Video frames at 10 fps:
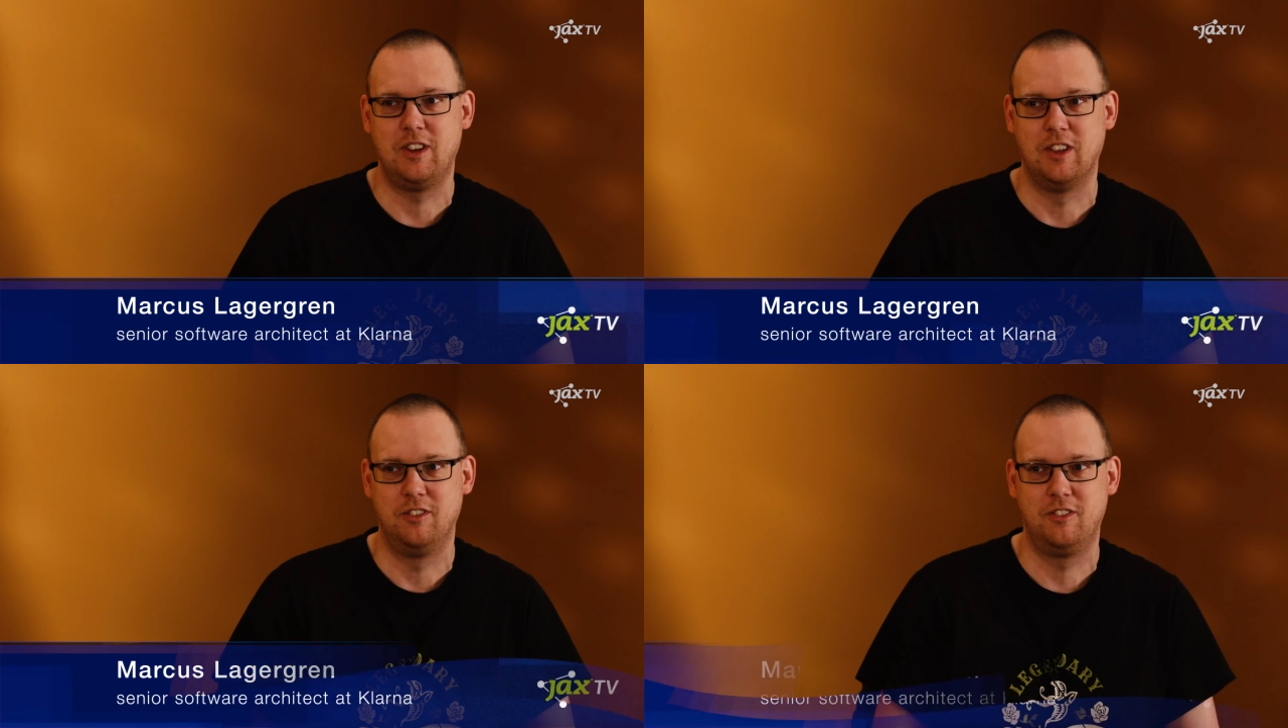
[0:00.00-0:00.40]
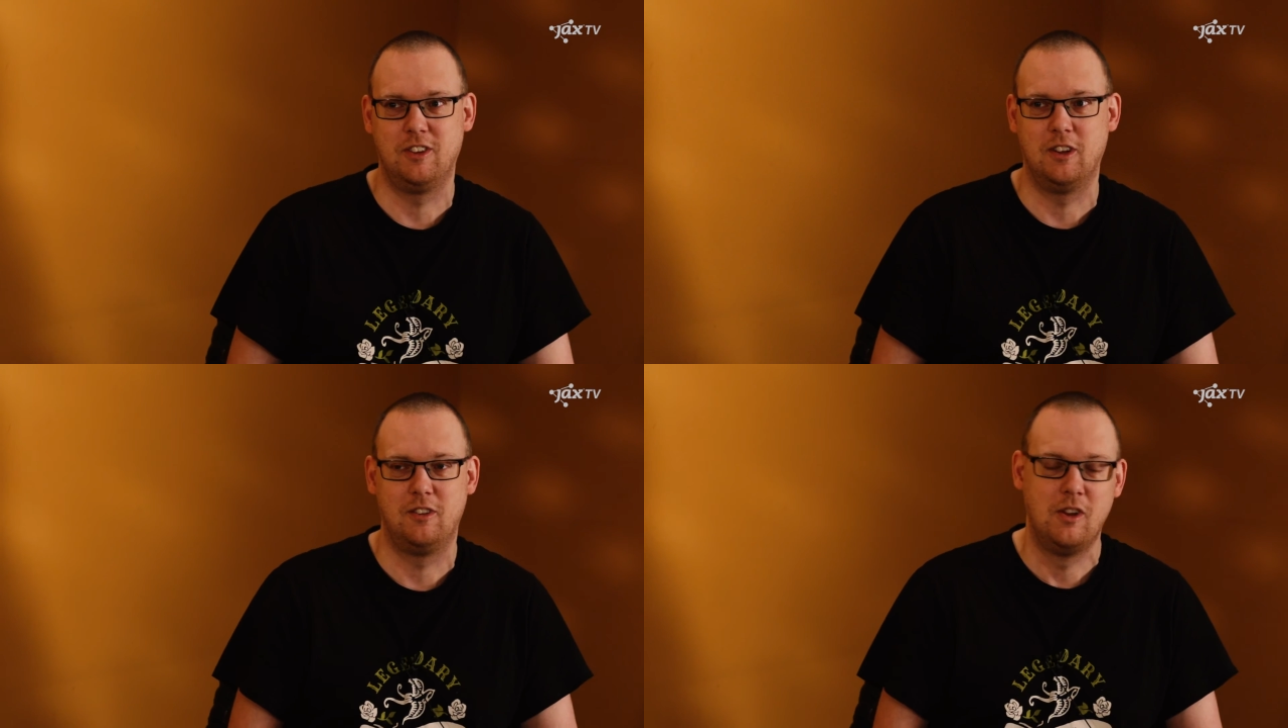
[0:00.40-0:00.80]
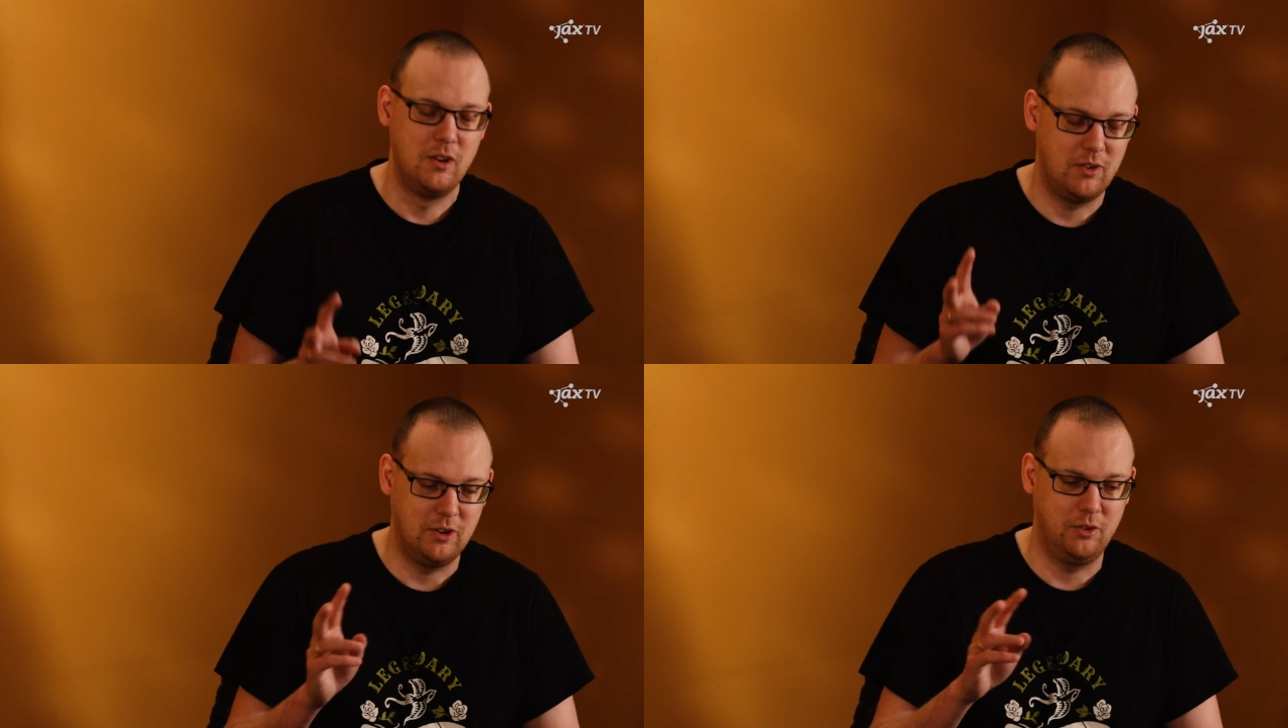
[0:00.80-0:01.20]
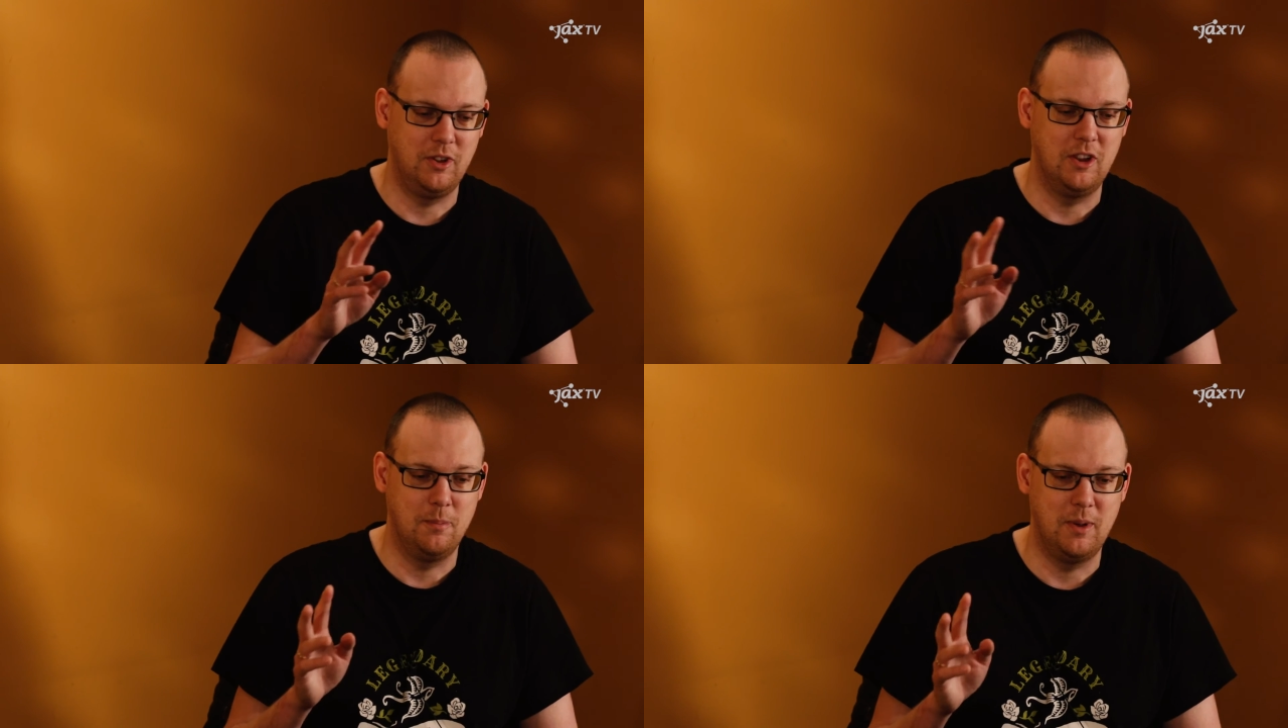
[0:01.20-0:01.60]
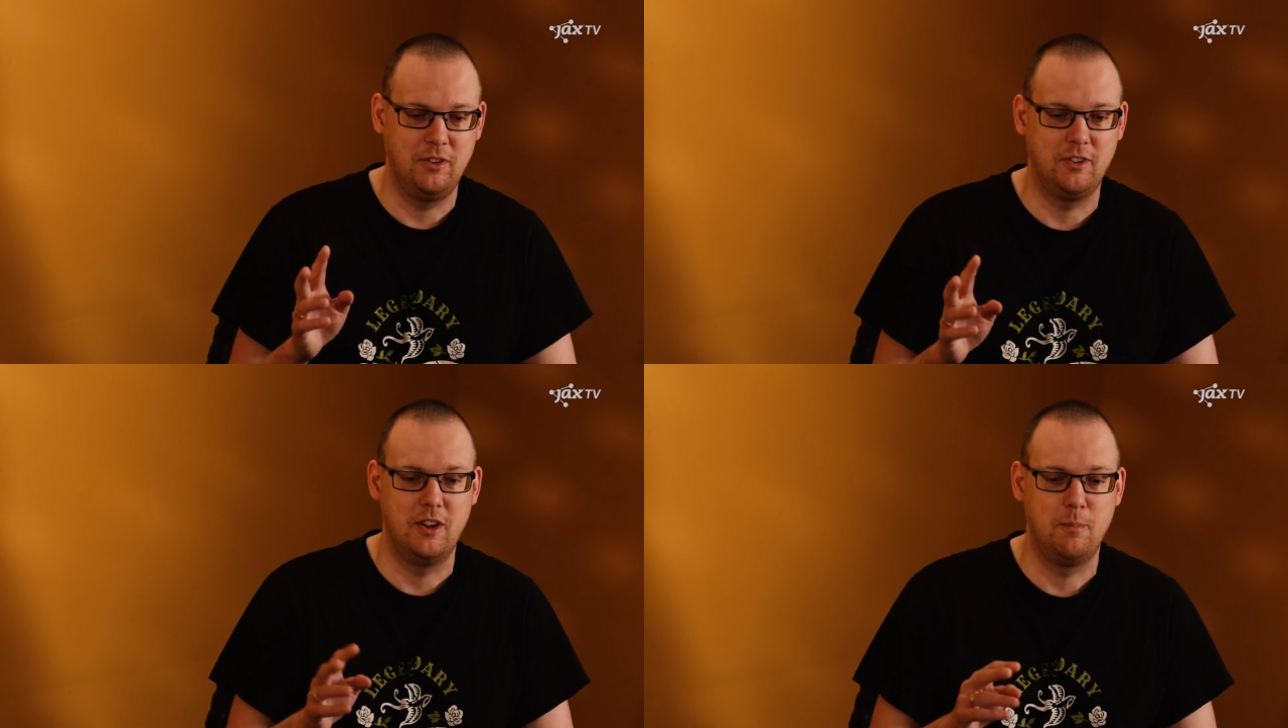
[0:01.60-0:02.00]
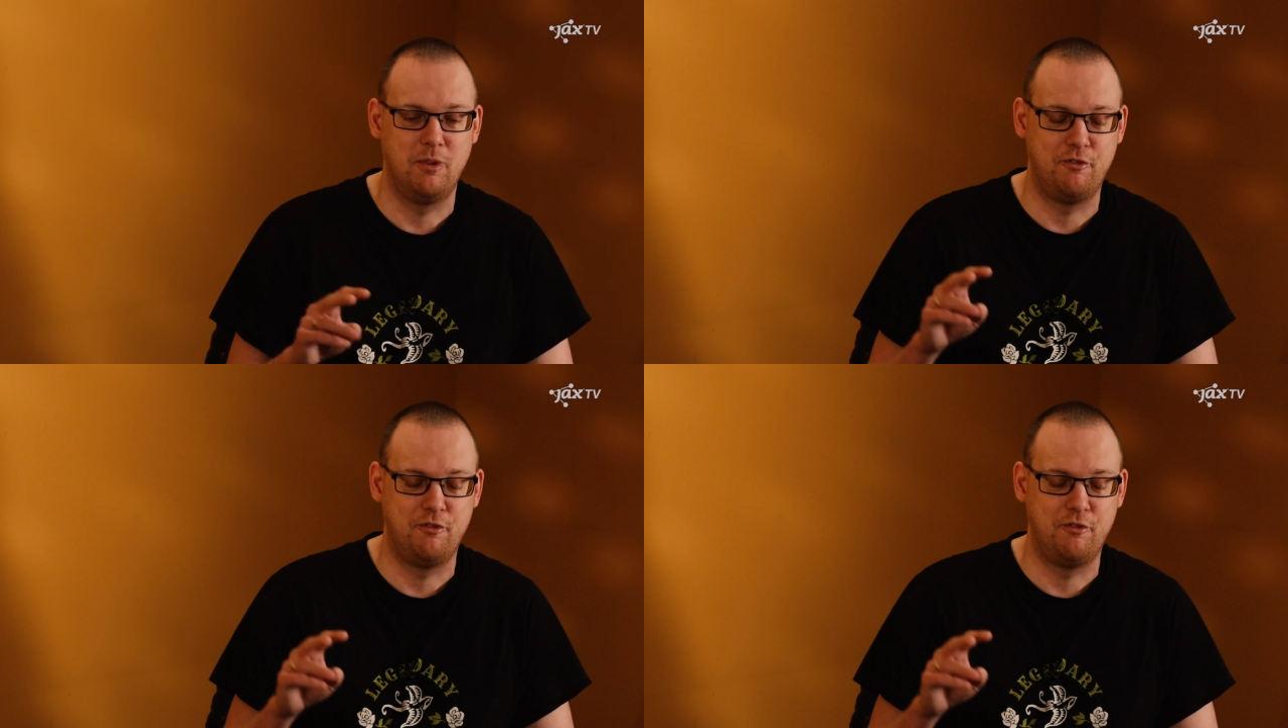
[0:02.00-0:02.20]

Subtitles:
tests and try to stay in a baseline.